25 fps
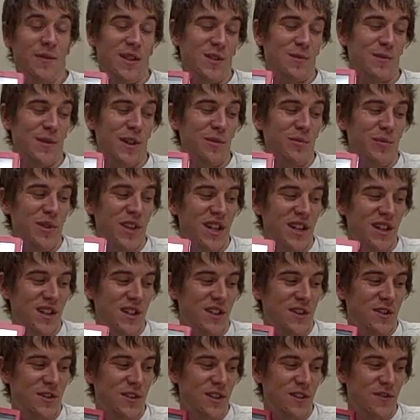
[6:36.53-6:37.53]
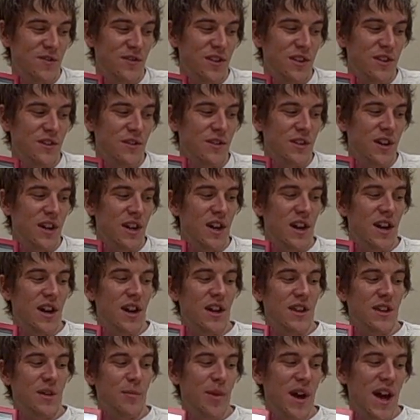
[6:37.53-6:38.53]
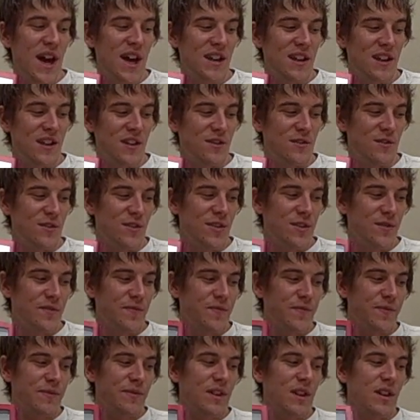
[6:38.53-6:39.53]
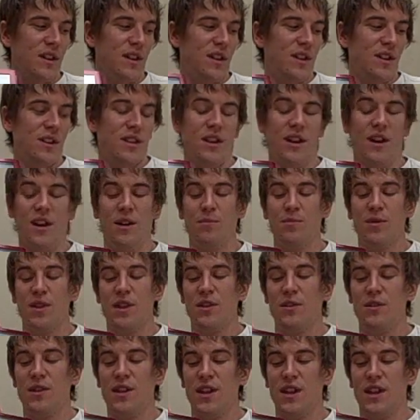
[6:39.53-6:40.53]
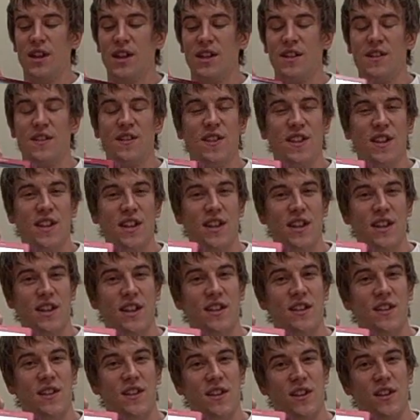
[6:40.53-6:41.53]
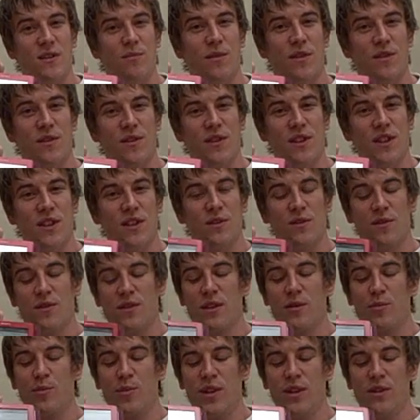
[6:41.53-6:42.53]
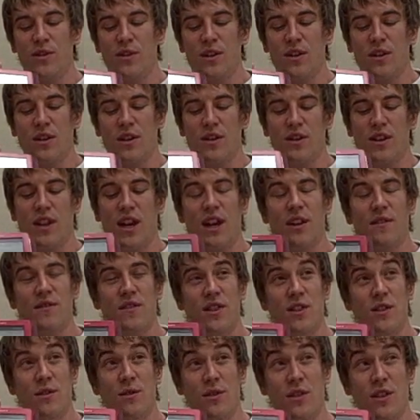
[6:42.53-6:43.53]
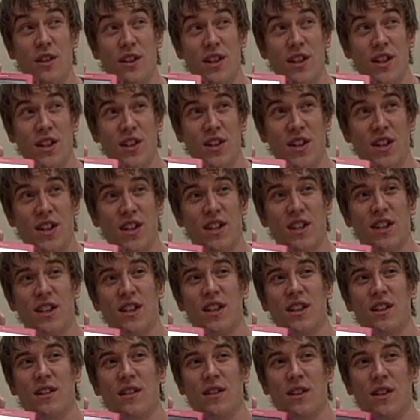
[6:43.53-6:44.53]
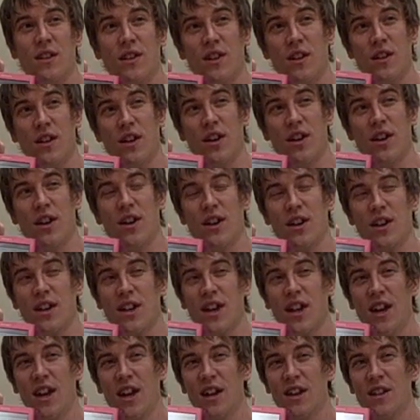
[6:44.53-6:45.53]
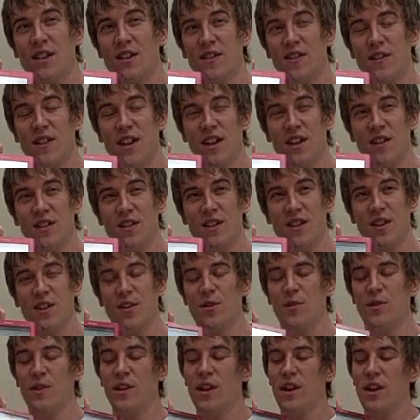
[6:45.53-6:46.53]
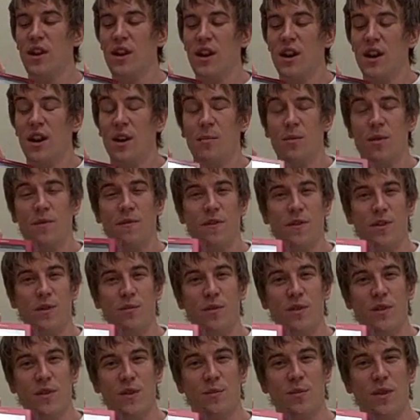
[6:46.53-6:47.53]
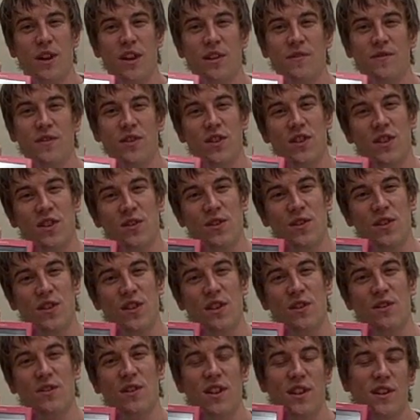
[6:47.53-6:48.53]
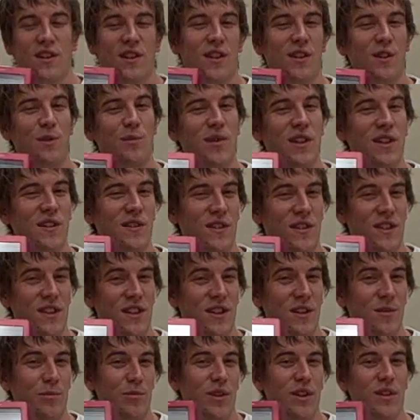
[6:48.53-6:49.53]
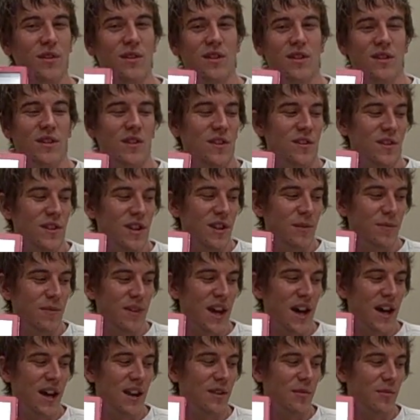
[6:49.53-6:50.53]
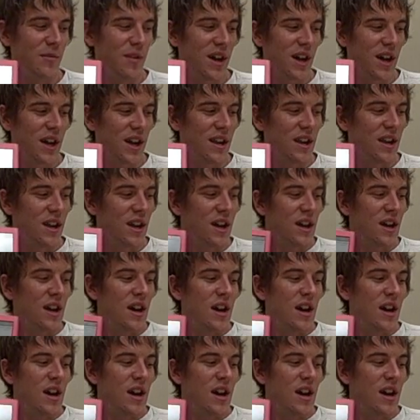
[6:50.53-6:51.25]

this might be a good choice for you. The bad news, the uploading and syncing is done mostly through a computer. They have a newer edition that can stand alone, but for the most part, if you choose Sony, you're going to be using a computer, so keep that in mind.